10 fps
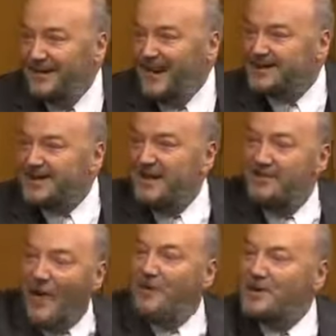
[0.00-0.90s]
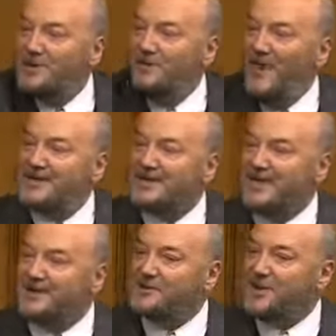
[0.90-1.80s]
as the former Defence
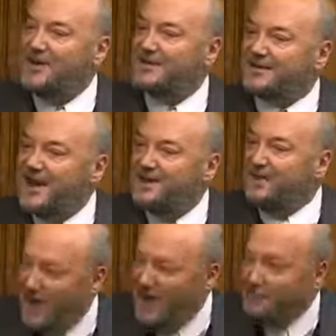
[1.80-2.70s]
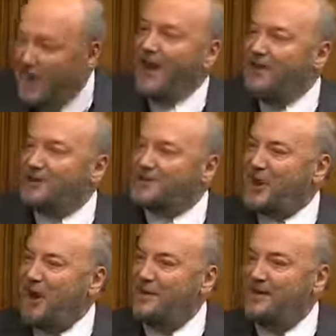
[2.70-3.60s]
Secretary said, 3 parliaments
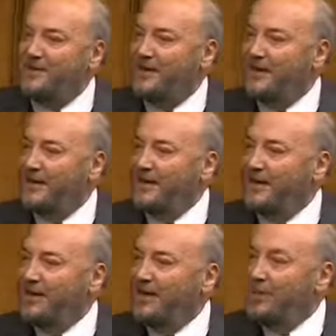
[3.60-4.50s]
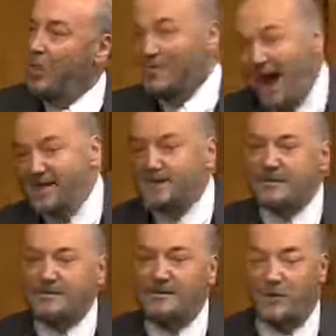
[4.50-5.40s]
on, we
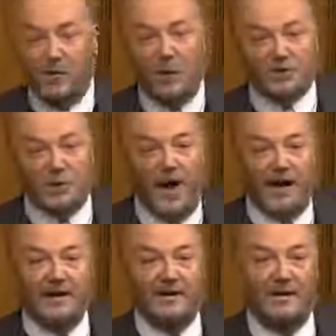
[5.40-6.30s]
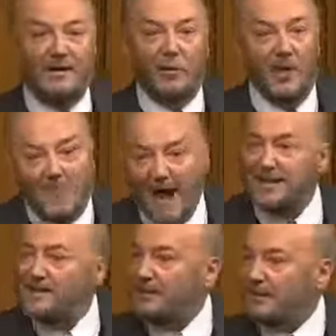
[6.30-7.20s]
might, who knows when, we
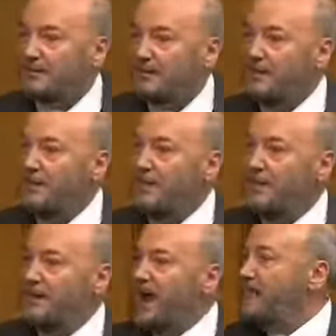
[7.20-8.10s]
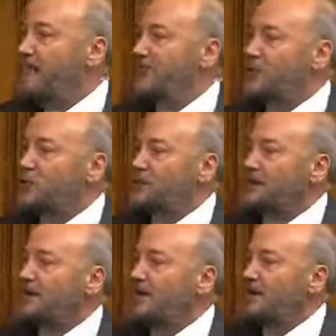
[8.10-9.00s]
might get the
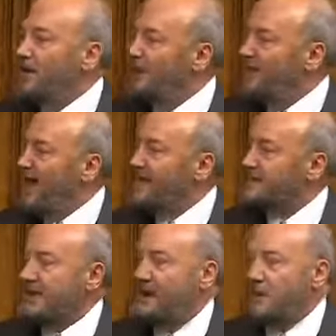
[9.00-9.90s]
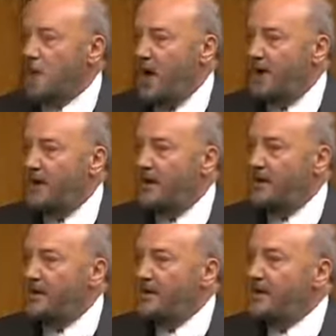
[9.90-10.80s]
fruits of that inquiry.
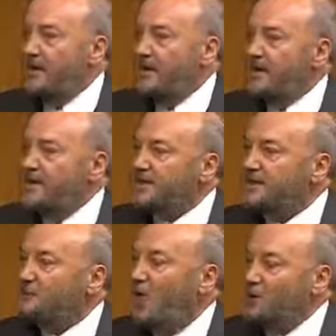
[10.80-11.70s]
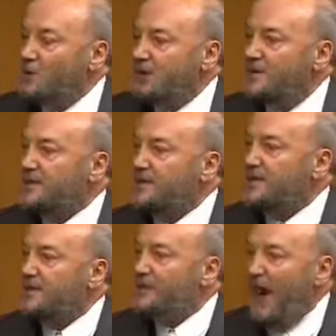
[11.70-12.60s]
This is Pontius
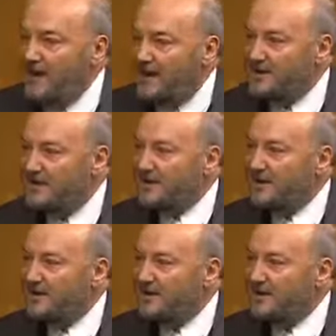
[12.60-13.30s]
Pilate.